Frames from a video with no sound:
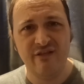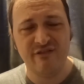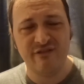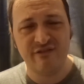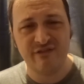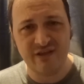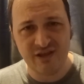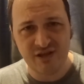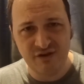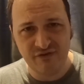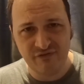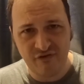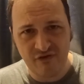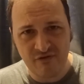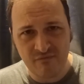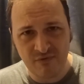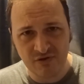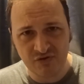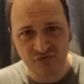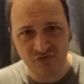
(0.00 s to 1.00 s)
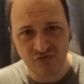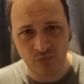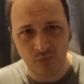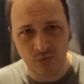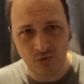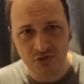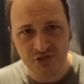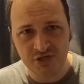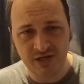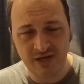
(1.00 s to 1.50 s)
thank you very much for
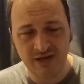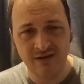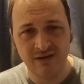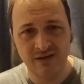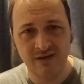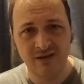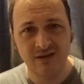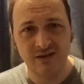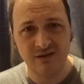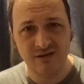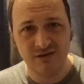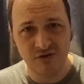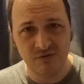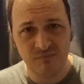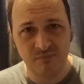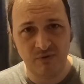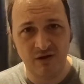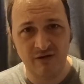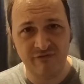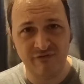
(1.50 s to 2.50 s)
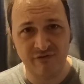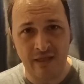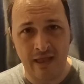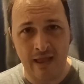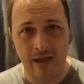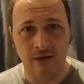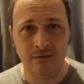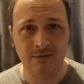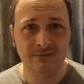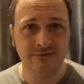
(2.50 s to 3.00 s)
watching, goodbye for
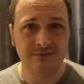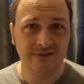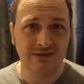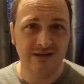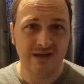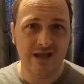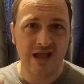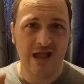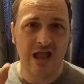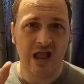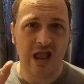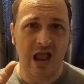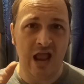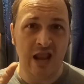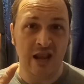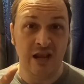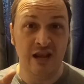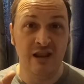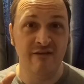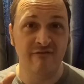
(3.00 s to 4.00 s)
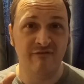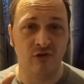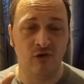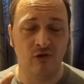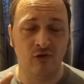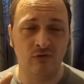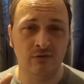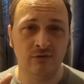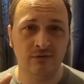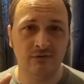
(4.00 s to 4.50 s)
now, and live
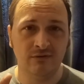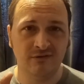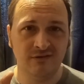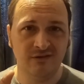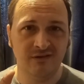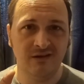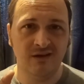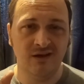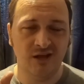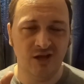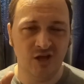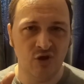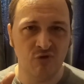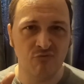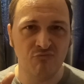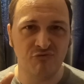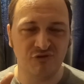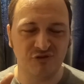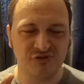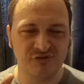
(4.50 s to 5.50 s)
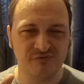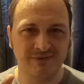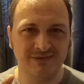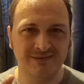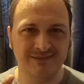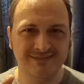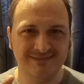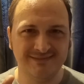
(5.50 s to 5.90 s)
long and prosper.